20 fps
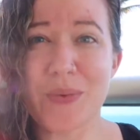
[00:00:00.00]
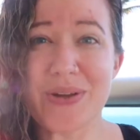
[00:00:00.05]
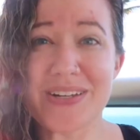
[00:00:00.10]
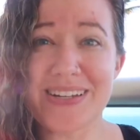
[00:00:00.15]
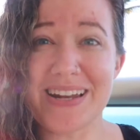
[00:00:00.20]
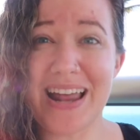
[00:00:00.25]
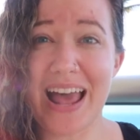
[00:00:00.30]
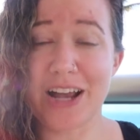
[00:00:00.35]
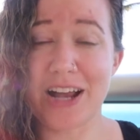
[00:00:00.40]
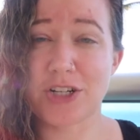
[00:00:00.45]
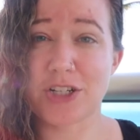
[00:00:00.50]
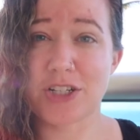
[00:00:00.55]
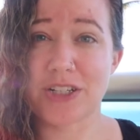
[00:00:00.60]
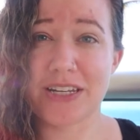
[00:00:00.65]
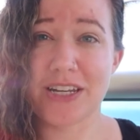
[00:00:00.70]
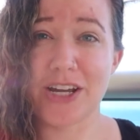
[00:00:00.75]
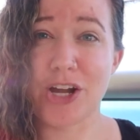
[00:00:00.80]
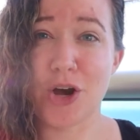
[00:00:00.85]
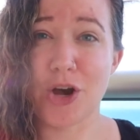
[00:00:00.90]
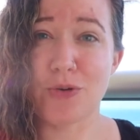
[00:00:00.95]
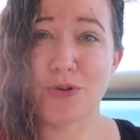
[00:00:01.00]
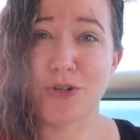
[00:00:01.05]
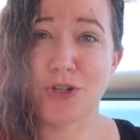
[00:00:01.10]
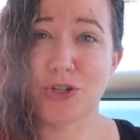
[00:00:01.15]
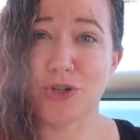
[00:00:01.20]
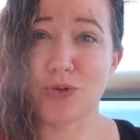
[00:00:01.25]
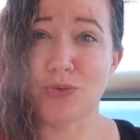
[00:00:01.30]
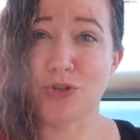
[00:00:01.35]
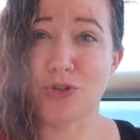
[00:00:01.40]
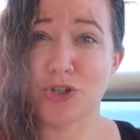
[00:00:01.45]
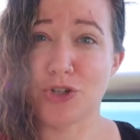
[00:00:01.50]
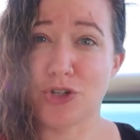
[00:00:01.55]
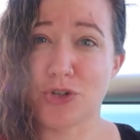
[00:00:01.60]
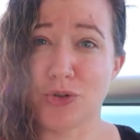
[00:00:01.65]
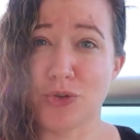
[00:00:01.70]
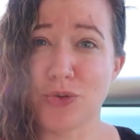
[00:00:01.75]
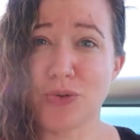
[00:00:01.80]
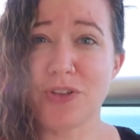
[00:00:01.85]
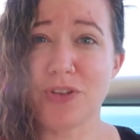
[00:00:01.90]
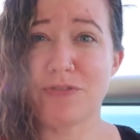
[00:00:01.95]
We did actually go to
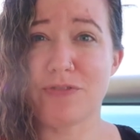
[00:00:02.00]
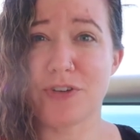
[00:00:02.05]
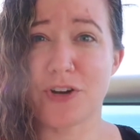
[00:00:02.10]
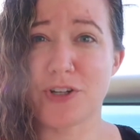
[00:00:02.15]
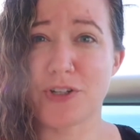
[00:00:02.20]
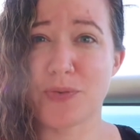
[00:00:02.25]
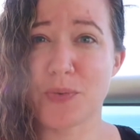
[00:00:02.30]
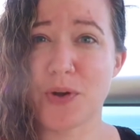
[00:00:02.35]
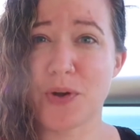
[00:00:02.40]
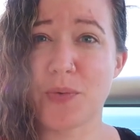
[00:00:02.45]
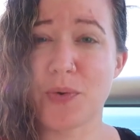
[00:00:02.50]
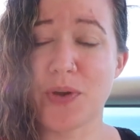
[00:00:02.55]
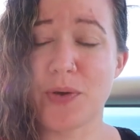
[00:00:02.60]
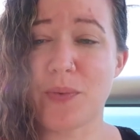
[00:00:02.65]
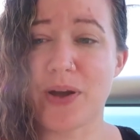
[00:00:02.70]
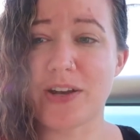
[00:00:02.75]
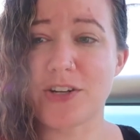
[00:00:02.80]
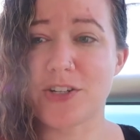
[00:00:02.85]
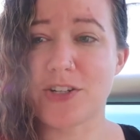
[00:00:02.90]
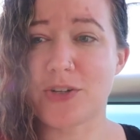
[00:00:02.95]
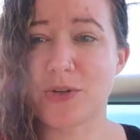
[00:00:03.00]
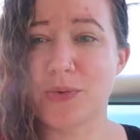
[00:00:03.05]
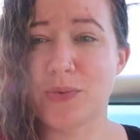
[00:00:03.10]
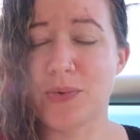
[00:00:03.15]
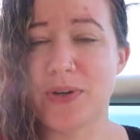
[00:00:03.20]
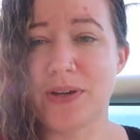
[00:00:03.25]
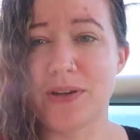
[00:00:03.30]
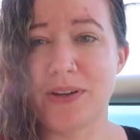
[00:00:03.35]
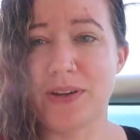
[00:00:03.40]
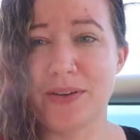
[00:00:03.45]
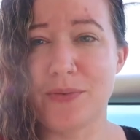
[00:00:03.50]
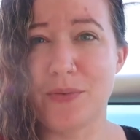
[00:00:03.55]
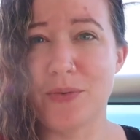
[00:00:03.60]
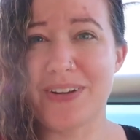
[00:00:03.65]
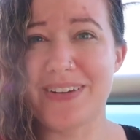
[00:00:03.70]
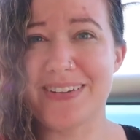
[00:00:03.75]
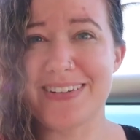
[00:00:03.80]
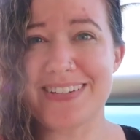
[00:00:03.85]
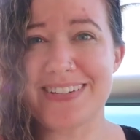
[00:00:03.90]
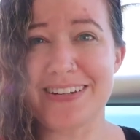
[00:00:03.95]
two. The first one we went to, we
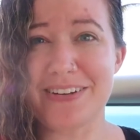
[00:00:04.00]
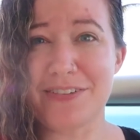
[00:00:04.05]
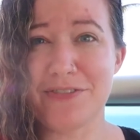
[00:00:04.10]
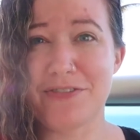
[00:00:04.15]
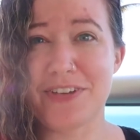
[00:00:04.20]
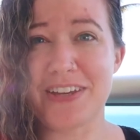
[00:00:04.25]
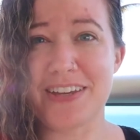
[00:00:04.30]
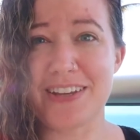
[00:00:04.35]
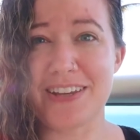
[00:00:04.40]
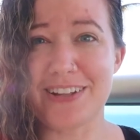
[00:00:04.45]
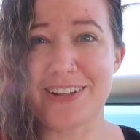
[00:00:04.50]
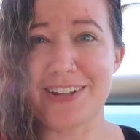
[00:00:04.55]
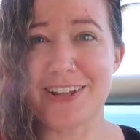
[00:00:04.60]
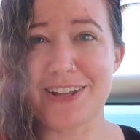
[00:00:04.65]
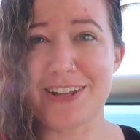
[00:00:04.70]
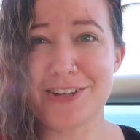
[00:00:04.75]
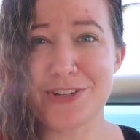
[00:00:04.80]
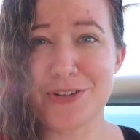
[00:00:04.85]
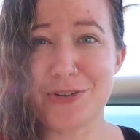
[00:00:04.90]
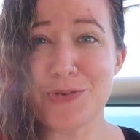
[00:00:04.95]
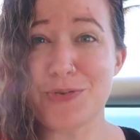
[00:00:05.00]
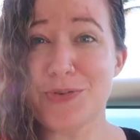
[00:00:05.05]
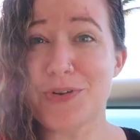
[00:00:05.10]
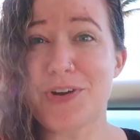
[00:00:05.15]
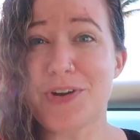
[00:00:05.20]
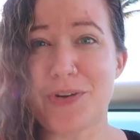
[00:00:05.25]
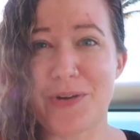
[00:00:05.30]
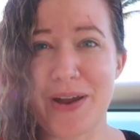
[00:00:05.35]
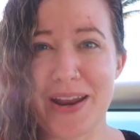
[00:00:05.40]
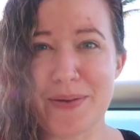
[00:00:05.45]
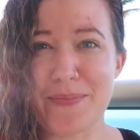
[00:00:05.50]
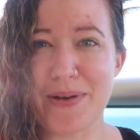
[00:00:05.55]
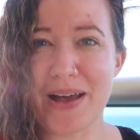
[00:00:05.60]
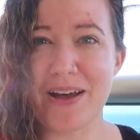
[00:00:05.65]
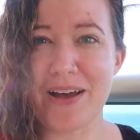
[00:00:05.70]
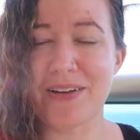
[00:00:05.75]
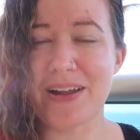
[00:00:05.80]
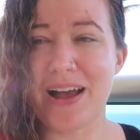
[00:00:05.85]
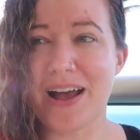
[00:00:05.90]
didn't feel too great about.